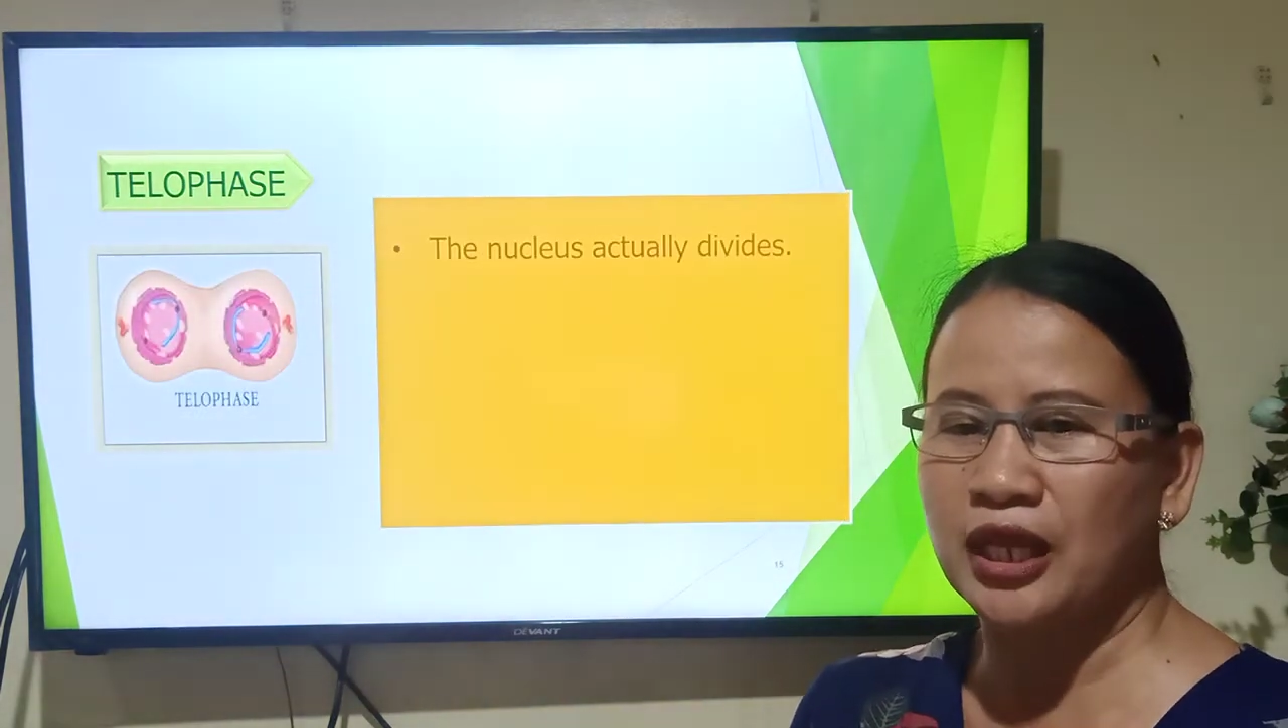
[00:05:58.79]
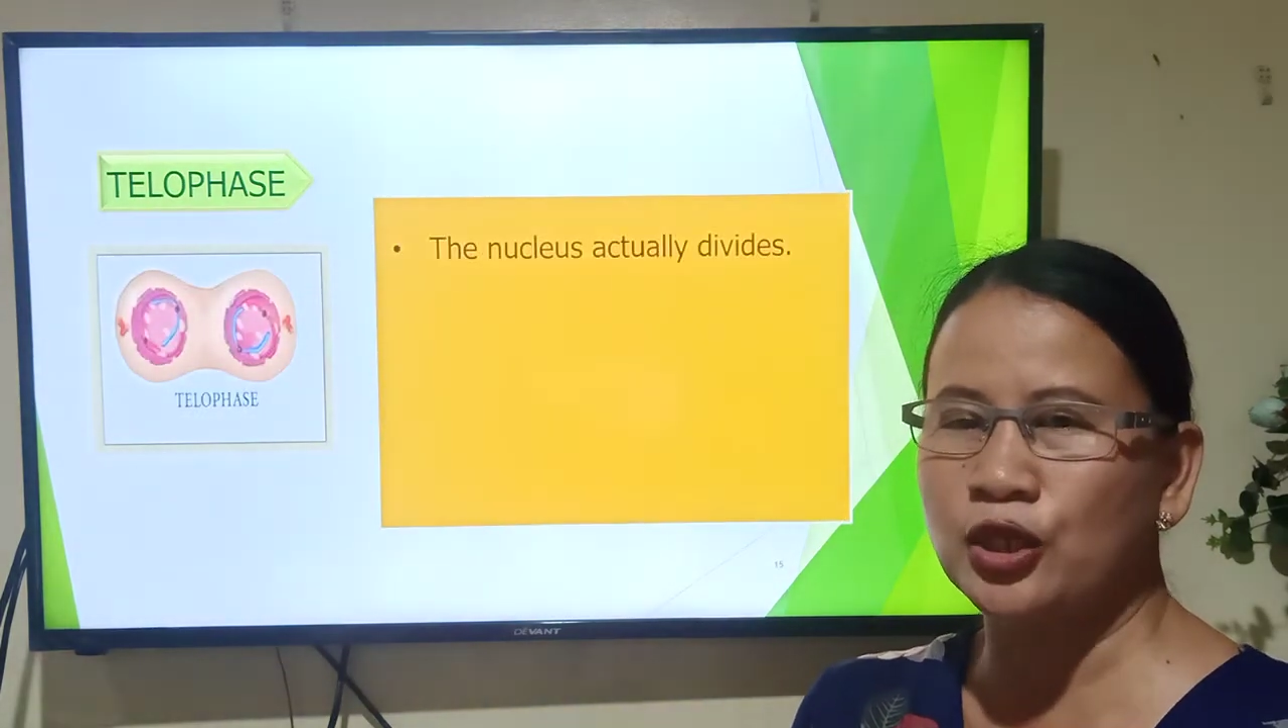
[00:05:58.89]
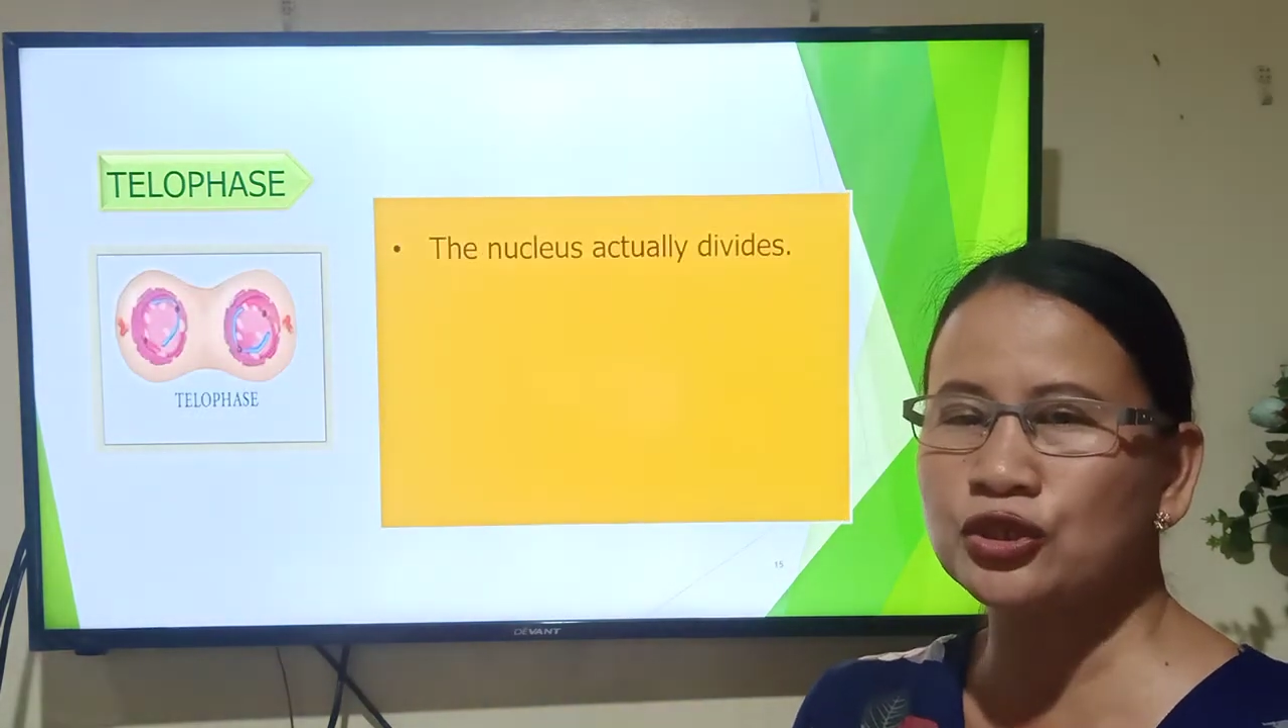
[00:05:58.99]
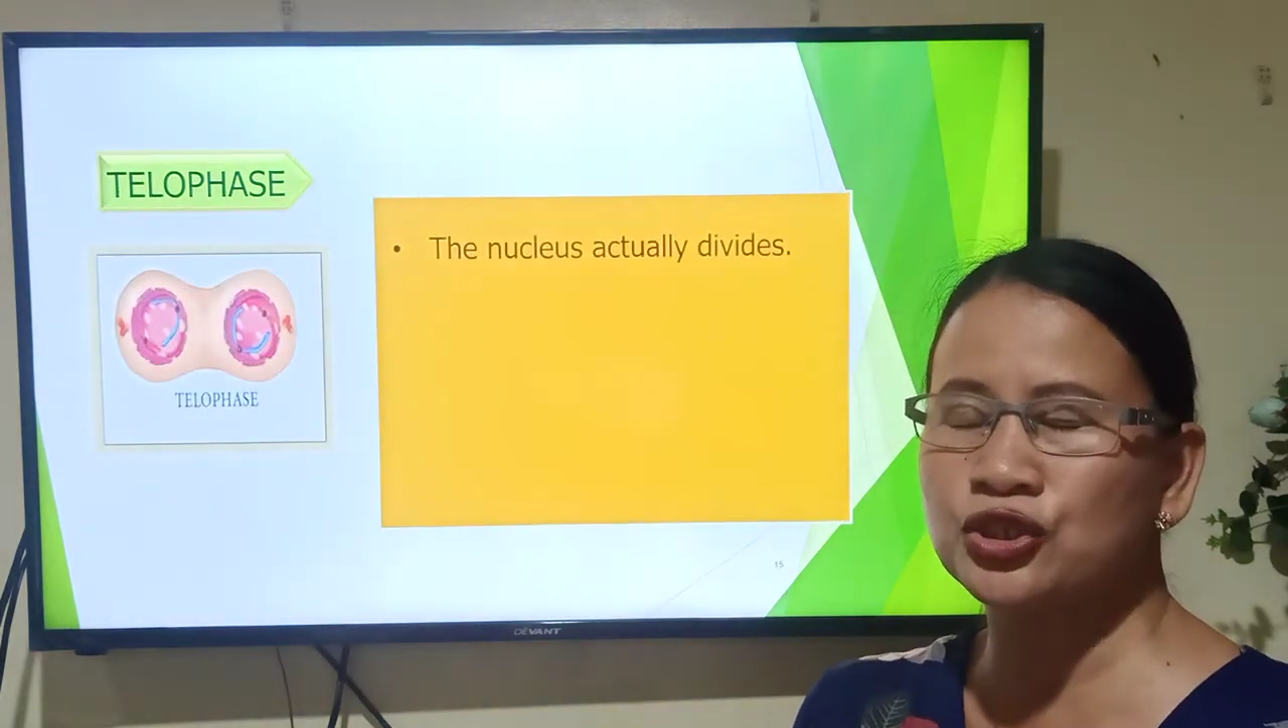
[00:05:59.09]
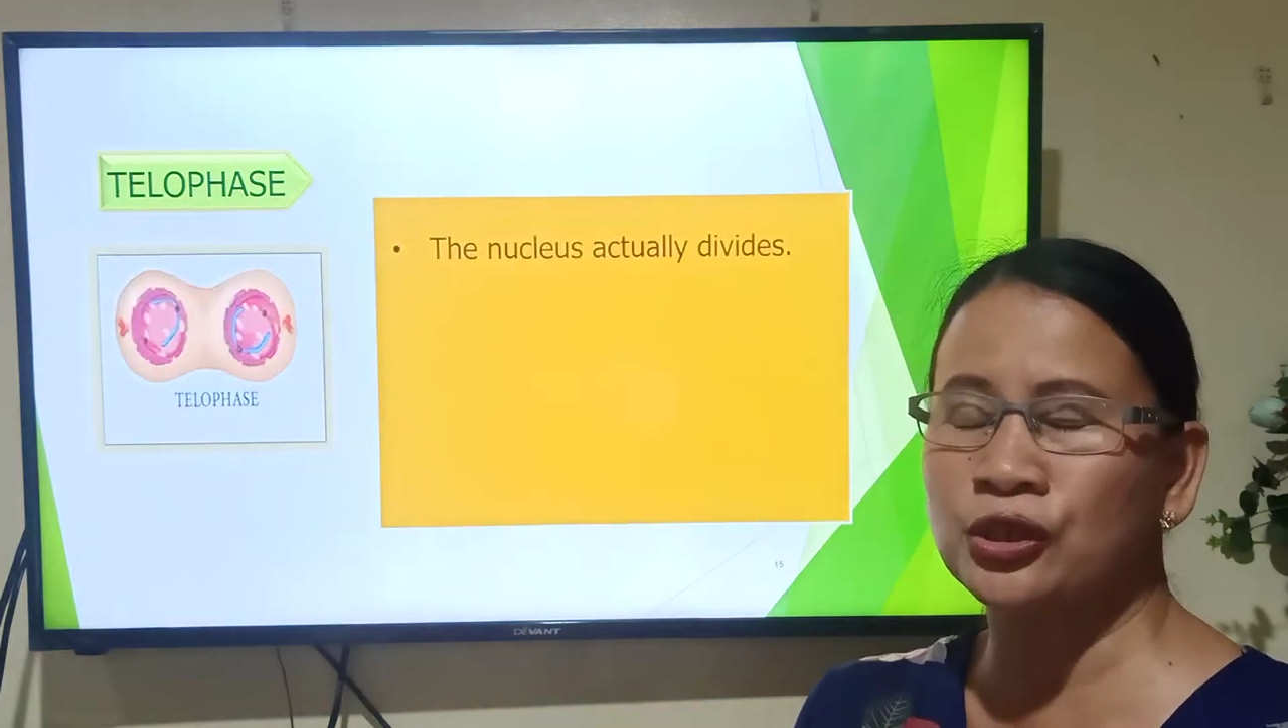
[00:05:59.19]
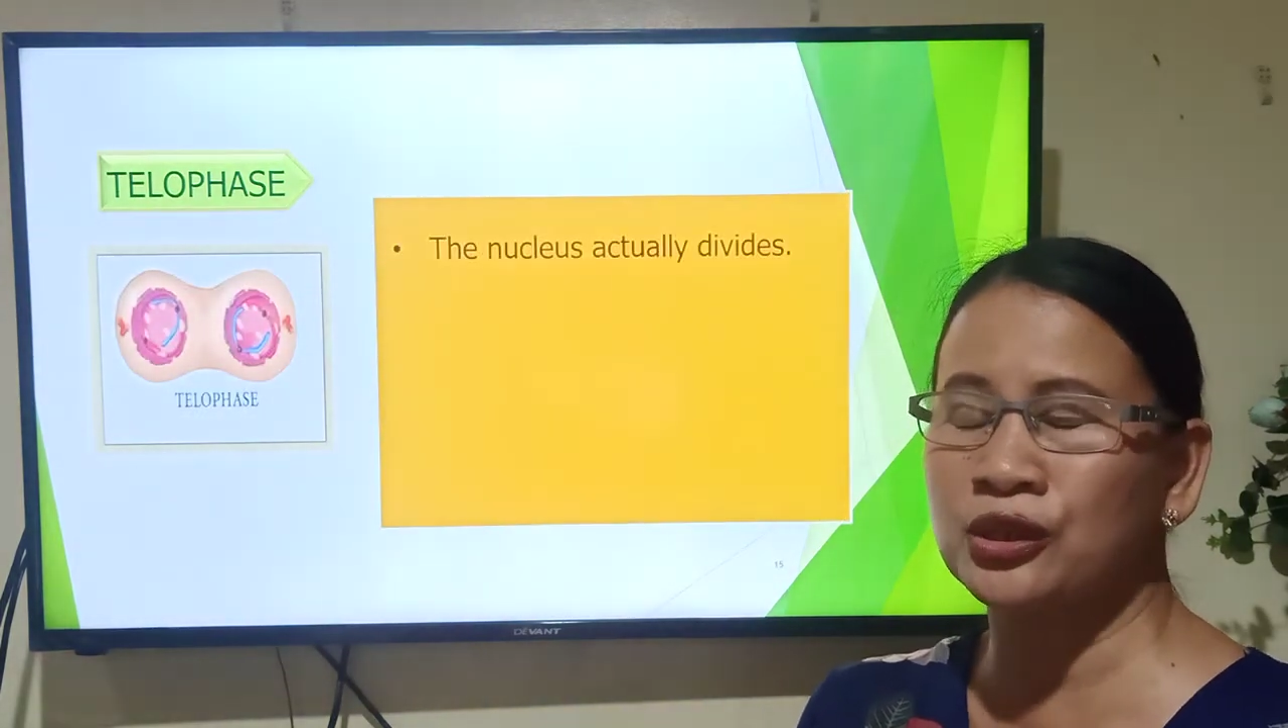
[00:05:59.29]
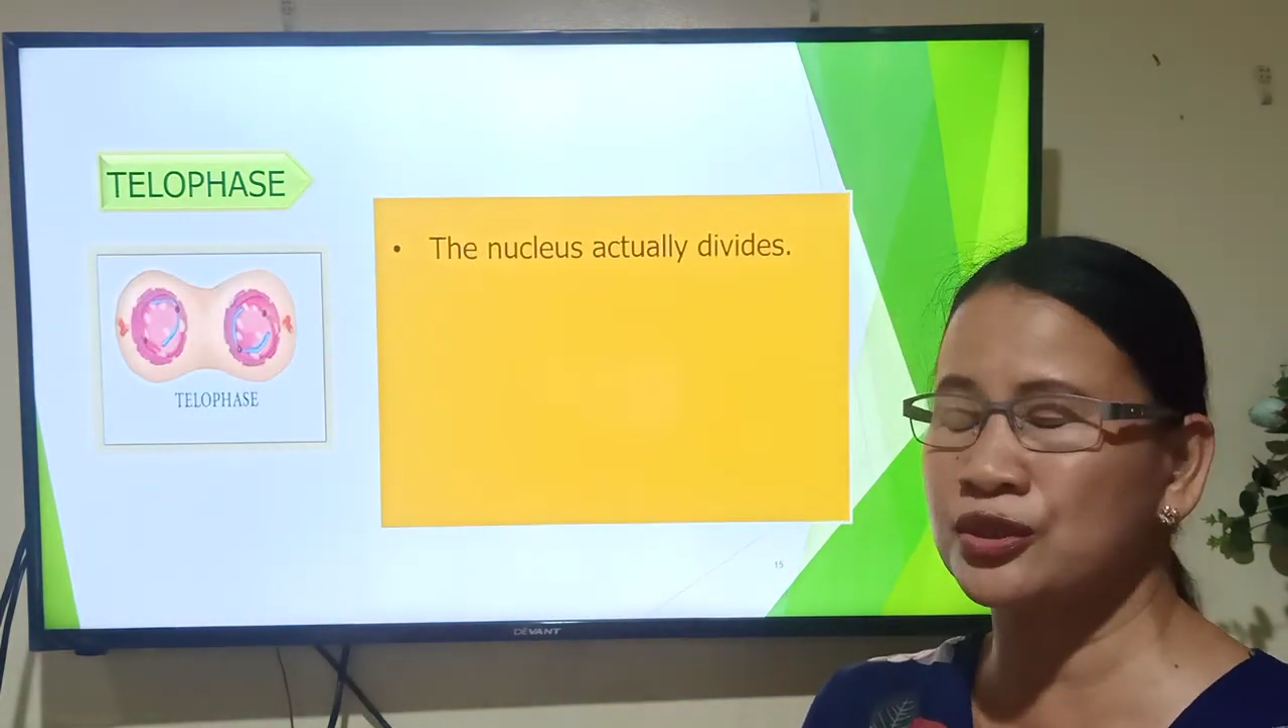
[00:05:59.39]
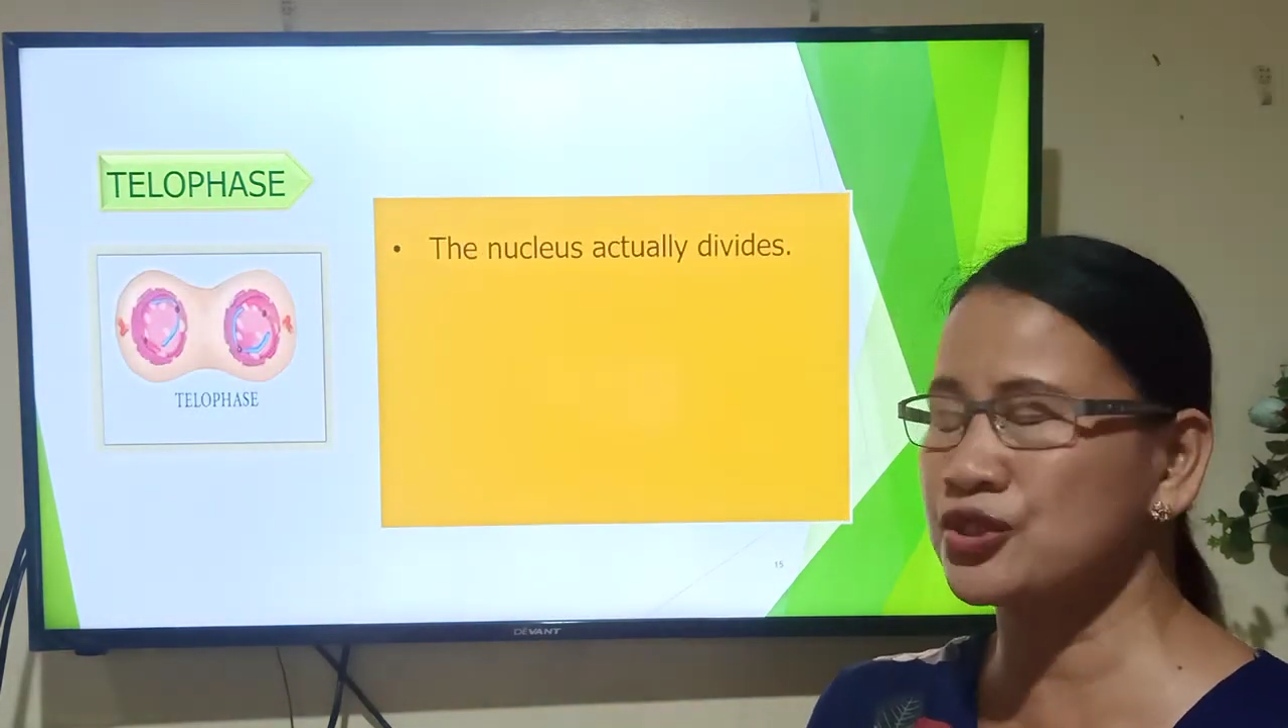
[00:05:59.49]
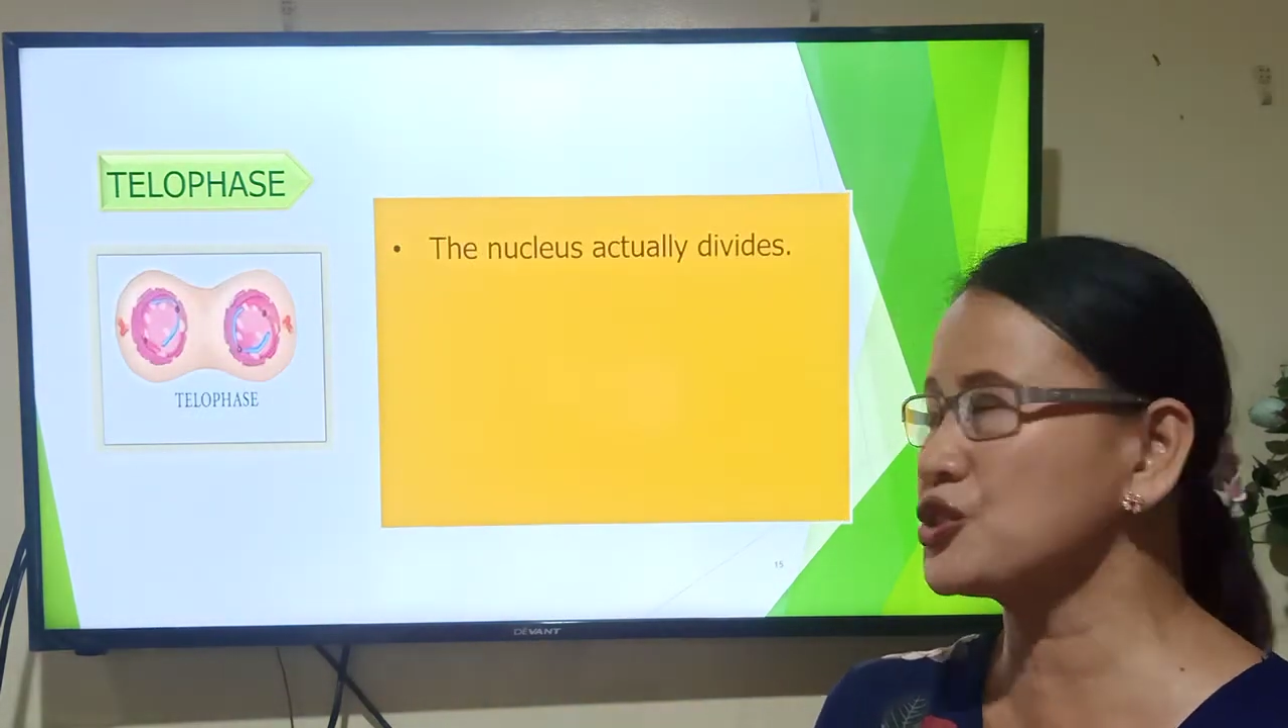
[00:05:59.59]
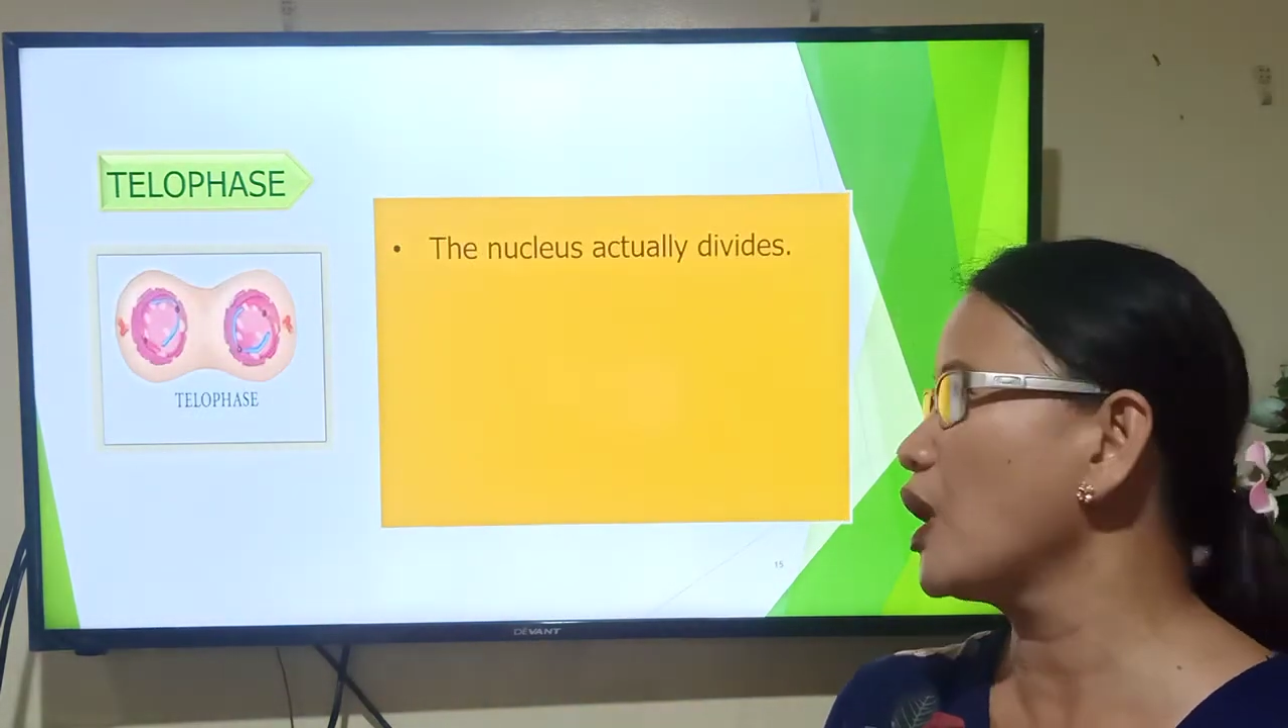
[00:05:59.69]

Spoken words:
nucleus